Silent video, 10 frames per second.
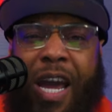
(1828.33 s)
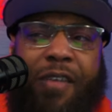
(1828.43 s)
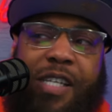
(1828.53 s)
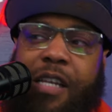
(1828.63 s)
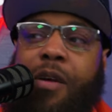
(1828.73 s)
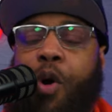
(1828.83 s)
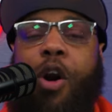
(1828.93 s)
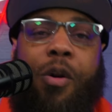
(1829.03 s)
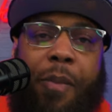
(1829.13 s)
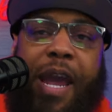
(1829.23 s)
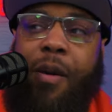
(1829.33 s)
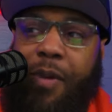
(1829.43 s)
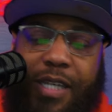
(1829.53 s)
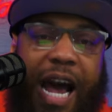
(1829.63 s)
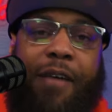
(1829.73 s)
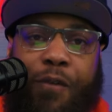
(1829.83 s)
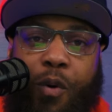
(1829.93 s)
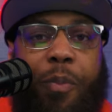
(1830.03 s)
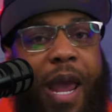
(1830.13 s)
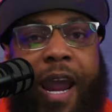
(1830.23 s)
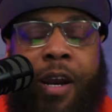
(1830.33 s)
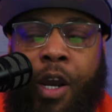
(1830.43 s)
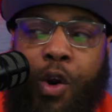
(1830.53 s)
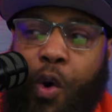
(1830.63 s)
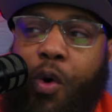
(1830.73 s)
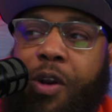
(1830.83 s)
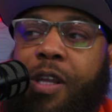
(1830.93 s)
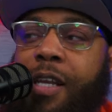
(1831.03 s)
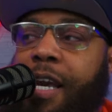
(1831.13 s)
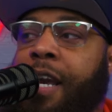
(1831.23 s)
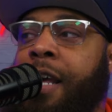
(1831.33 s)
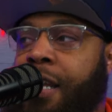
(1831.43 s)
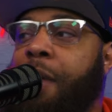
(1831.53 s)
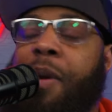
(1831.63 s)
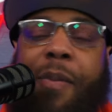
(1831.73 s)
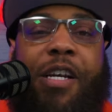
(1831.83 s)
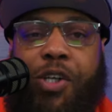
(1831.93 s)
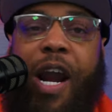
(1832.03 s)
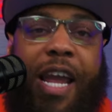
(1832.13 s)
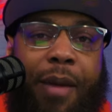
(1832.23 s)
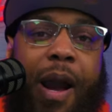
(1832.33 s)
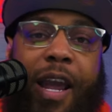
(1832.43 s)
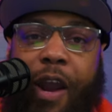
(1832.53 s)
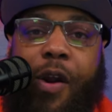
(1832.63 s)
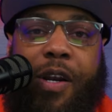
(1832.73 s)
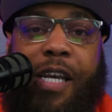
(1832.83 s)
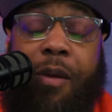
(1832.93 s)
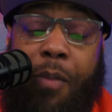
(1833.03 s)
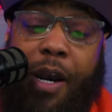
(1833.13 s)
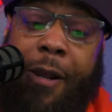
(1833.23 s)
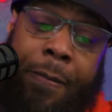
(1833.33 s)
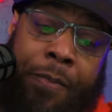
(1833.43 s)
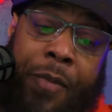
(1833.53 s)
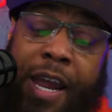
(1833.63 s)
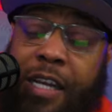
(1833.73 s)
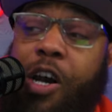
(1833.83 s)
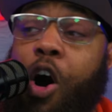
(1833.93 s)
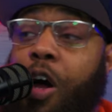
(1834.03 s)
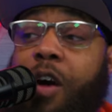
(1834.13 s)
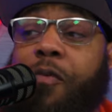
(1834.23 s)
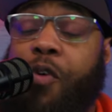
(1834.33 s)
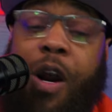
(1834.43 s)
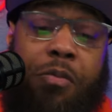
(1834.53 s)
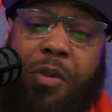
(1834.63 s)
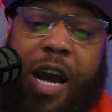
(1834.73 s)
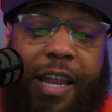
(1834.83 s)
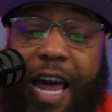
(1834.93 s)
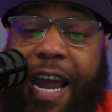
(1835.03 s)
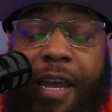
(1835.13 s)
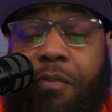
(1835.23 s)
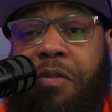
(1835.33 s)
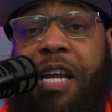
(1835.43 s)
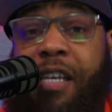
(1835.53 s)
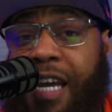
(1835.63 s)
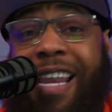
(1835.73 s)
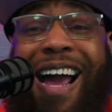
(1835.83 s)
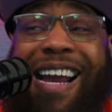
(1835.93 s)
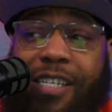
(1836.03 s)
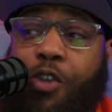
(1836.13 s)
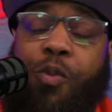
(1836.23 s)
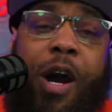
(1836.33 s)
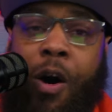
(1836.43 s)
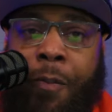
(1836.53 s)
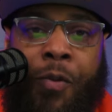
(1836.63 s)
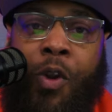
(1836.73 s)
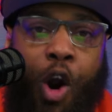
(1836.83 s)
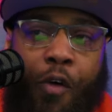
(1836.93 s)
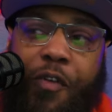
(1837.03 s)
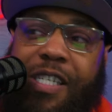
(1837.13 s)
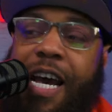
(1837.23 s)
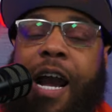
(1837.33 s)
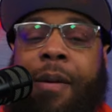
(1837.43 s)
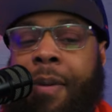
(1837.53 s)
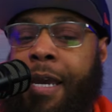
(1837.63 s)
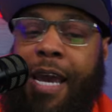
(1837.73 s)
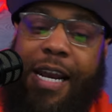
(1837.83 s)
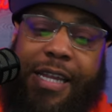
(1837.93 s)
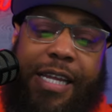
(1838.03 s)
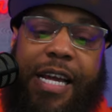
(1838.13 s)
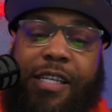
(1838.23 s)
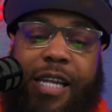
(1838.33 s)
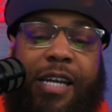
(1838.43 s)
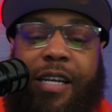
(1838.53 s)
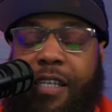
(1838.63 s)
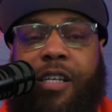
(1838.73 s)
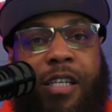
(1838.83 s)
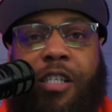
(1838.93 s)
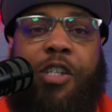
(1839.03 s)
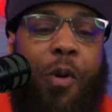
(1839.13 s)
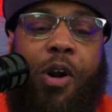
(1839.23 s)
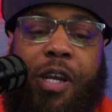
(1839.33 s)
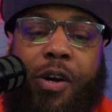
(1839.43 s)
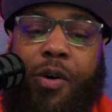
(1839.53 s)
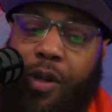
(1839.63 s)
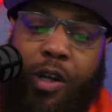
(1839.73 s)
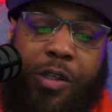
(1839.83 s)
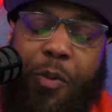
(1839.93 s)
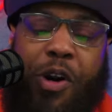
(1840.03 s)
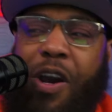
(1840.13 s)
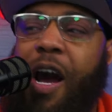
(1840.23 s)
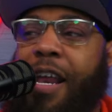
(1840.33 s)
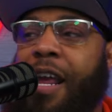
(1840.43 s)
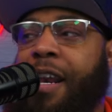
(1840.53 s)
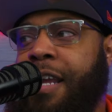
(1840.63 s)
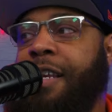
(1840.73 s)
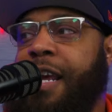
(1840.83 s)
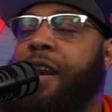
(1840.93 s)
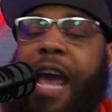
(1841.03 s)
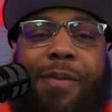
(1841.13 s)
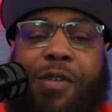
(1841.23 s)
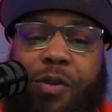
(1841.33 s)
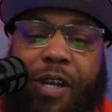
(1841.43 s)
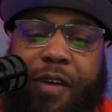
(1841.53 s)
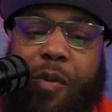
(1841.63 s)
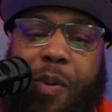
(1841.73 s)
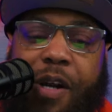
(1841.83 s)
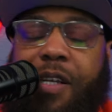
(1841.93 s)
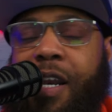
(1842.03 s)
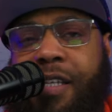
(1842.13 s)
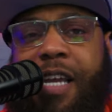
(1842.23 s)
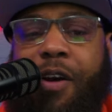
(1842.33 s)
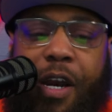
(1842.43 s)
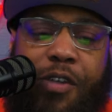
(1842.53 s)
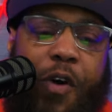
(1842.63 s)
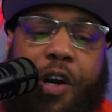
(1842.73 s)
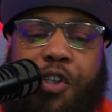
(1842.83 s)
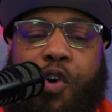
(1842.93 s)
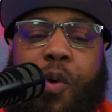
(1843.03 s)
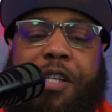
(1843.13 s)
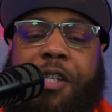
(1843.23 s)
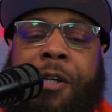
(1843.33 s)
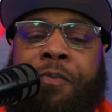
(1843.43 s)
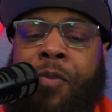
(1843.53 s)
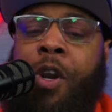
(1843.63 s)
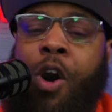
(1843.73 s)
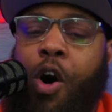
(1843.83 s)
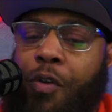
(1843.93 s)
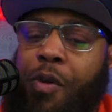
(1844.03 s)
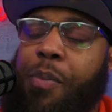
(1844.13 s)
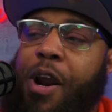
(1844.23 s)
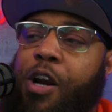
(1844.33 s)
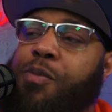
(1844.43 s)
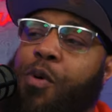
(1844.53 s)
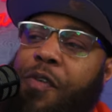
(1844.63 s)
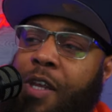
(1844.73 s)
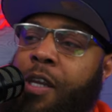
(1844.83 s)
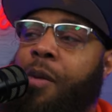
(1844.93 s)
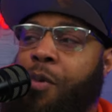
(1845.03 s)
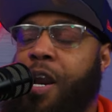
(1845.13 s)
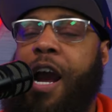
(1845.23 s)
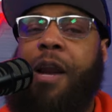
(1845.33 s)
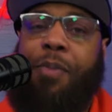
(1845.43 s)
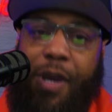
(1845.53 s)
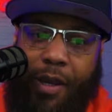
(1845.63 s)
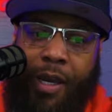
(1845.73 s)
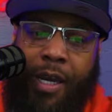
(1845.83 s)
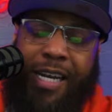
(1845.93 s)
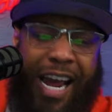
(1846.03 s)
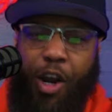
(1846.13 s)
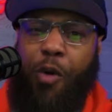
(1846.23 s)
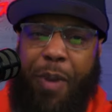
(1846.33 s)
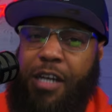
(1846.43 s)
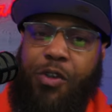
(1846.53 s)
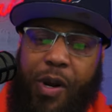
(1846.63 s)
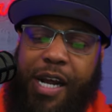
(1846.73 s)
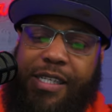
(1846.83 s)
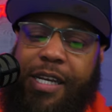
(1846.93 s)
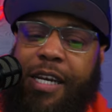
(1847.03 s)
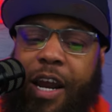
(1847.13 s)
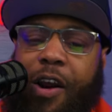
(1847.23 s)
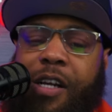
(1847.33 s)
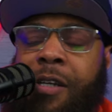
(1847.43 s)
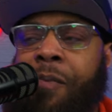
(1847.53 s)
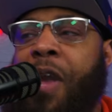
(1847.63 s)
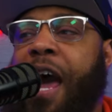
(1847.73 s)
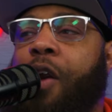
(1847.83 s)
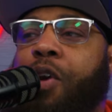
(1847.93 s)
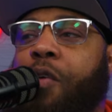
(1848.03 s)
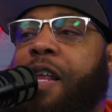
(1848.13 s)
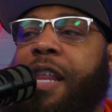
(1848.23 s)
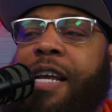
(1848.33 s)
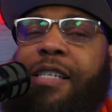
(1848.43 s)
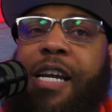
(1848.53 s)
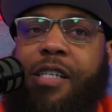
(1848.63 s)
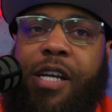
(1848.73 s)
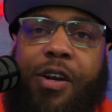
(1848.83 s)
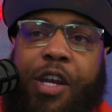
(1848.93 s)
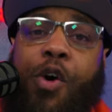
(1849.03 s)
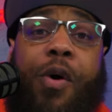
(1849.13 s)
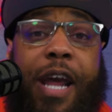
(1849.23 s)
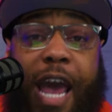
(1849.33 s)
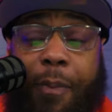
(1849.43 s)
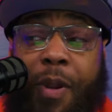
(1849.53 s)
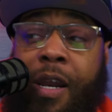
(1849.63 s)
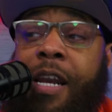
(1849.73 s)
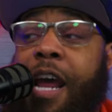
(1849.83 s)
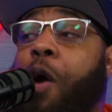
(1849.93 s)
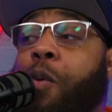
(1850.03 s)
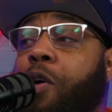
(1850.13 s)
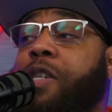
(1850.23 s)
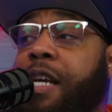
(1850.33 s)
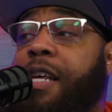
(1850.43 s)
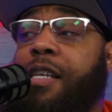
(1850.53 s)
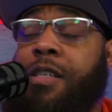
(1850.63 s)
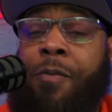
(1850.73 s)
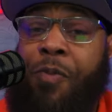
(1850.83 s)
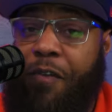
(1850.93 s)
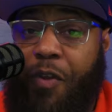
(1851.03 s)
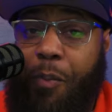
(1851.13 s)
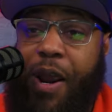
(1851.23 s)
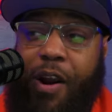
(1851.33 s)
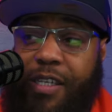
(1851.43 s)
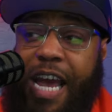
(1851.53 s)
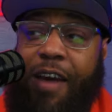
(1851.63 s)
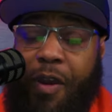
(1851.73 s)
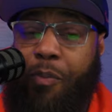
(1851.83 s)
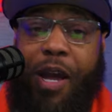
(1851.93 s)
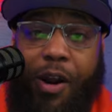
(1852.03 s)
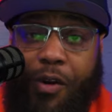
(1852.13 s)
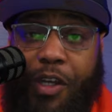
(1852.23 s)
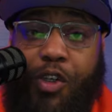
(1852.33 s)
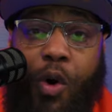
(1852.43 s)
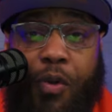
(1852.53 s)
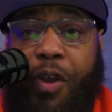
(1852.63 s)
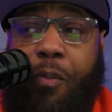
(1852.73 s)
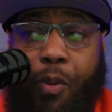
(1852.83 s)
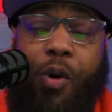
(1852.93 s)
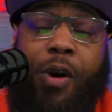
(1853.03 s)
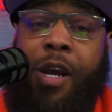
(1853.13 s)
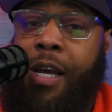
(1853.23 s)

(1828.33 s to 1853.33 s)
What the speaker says: kind of set the market or make him a top four paid corner in the league, let me make sure I get my guaranteed money. And it's all up front. I like it. It declines as well over time. And I think it's a smart deal, And he did absolutely give the Bears a discount. Now, as far as your question on the Bears moving the number nine pick, to kind of go back to what I said to Darius, I don't know that that's necessarily going to happen. Now, I will say this. If the Bears have a player that's on their board